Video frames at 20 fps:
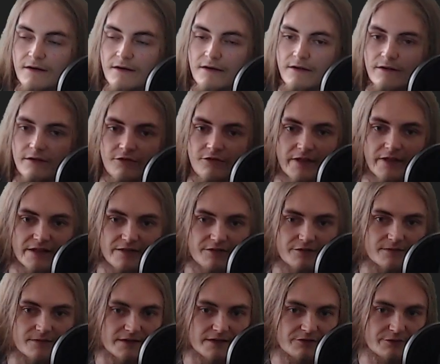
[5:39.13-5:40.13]
So
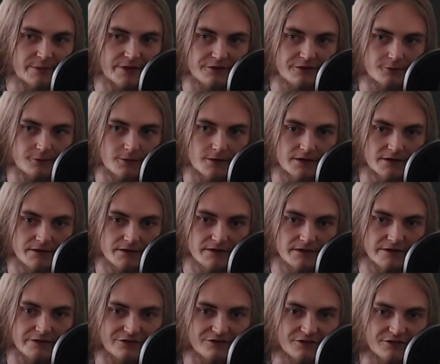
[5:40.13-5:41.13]
that's method one,
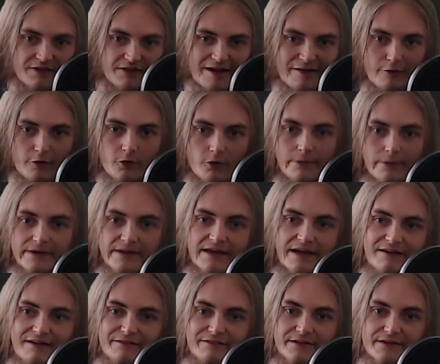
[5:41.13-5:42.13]
is just already
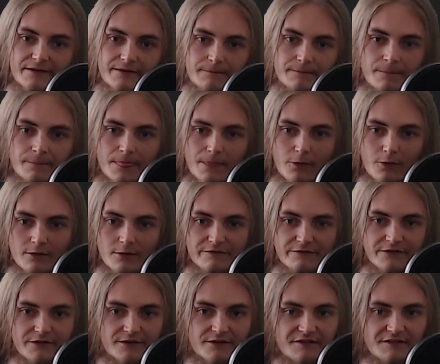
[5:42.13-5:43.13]
having all of
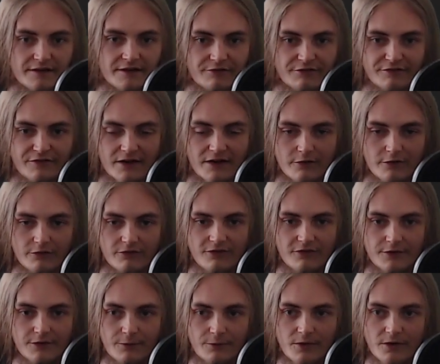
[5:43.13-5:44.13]
the text files that
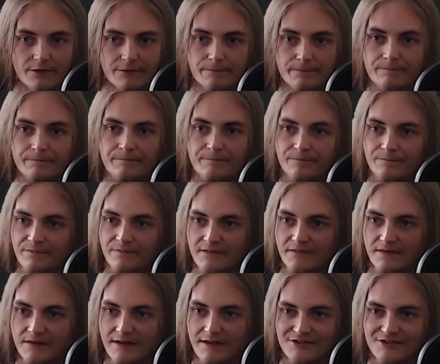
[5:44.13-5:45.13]
you want
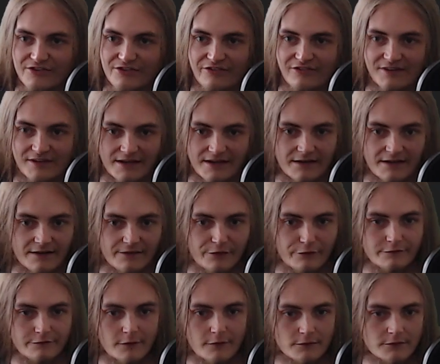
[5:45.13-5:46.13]
and just sticking it in the
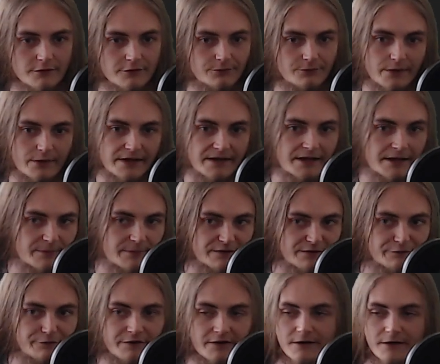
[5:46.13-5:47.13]
folder and renaming the
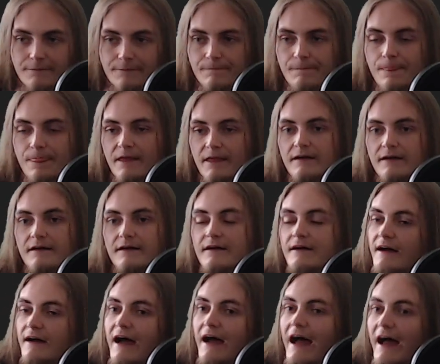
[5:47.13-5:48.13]
file.
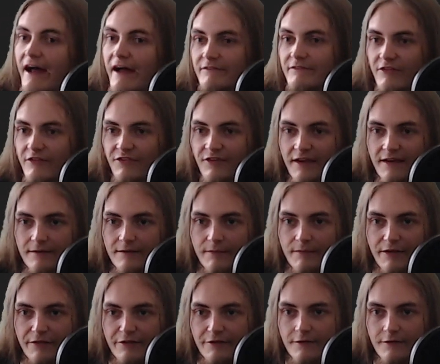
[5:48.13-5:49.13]
And the second
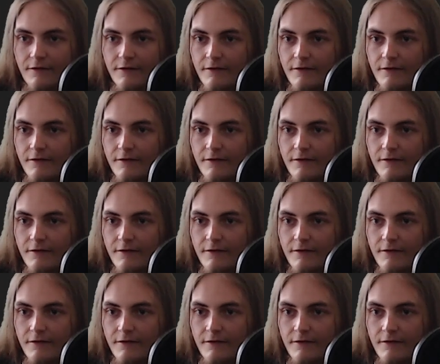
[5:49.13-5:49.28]
method